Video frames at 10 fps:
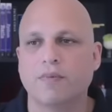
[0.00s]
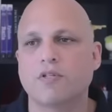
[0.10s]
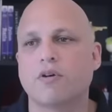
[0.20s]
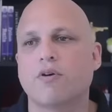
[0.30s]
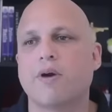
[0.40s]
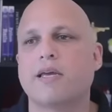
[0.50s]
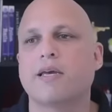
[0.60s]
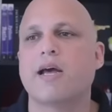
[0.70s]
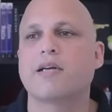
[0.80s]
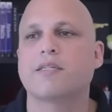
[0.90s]
So I
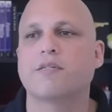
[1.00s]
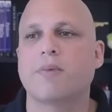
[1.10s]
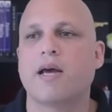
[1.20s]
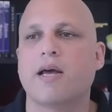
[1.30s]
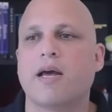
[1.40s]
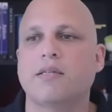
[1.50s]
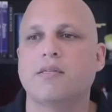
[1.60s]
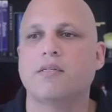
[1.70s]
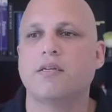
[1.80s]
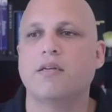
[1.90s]
can access my
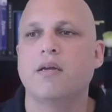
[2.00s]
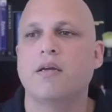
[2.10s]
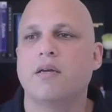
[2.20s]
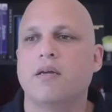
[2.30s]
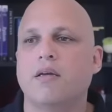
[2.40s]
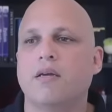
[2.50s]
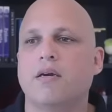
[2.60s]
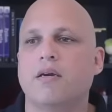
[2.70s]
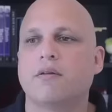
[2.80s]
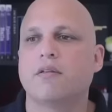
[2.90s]
etc
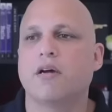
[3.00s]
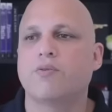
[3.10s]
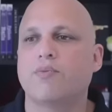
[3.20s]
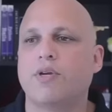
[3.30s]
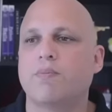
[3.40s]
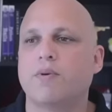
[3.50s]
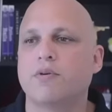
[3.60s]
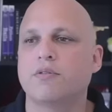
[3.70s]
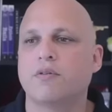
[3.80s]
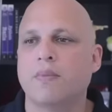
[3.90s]

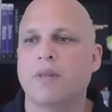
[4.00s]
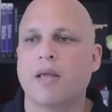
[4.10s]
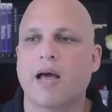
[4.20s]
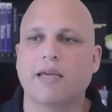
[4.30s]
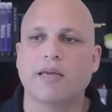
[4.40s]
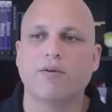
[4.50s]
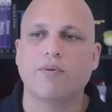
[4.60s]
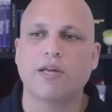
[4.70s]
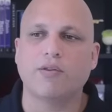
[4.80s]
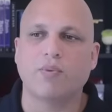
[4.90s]
eon.repos. I can
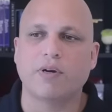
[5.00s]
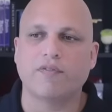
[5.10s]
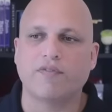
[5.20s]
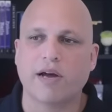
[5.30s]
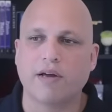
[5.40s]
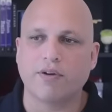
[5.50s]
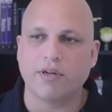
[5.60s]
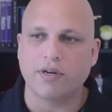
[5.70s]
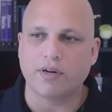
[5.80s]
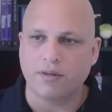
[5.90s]
create one file
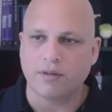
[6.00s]
here.